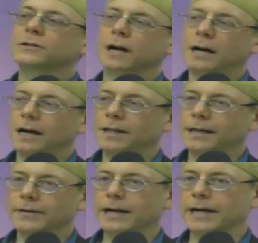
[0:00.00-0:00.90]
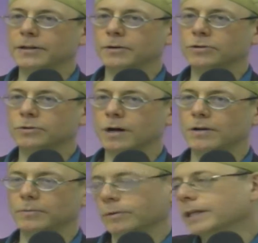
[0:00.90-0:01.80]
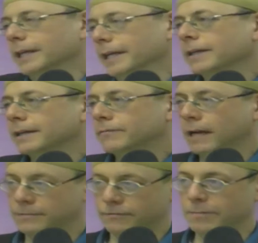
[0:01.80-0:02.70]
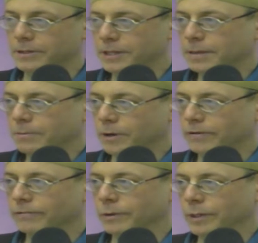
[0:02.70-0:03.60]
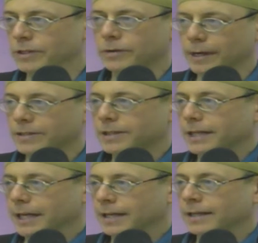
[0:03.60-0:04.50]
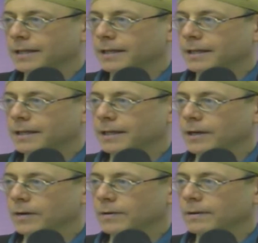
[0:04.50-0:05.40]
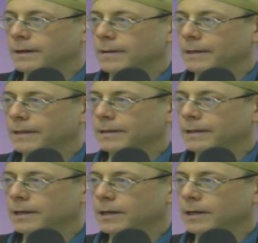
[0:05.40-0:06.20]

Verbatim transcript: uh, on the other hand, though Toronto really, if, as from a city point of view, is a great city. Mm-hmm you First know, class. I mean, you,